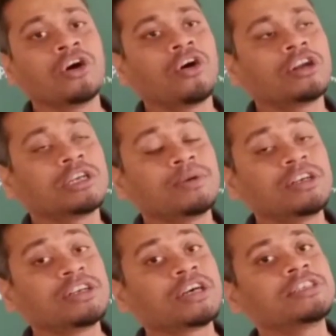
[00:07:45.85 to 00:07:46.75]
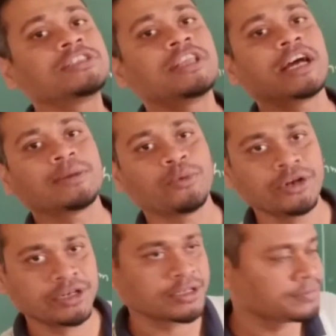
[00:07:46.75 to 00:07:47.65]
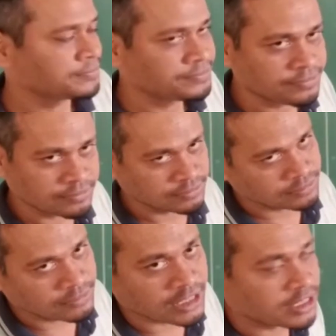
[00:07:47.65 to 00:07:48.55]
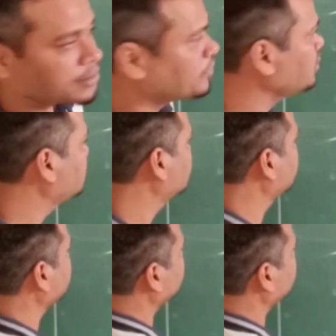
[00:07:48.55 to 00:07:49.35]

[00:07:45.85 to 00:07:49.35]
or it will touch that point. Get your point?